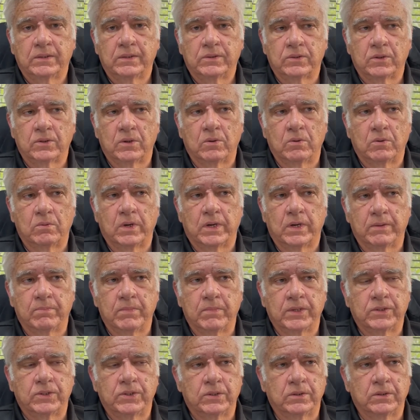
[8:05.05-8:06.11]
So I
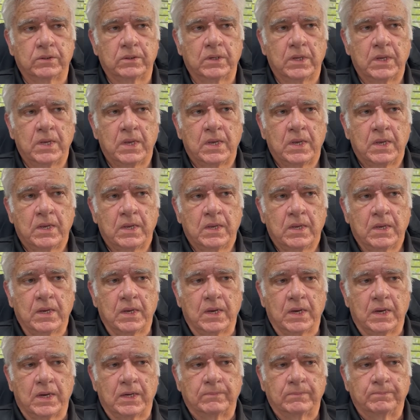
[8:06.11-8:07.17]
mentioned
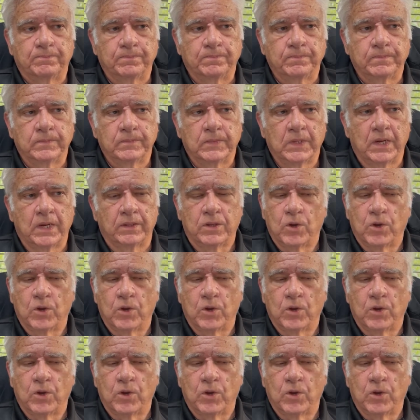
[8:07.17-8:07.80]
at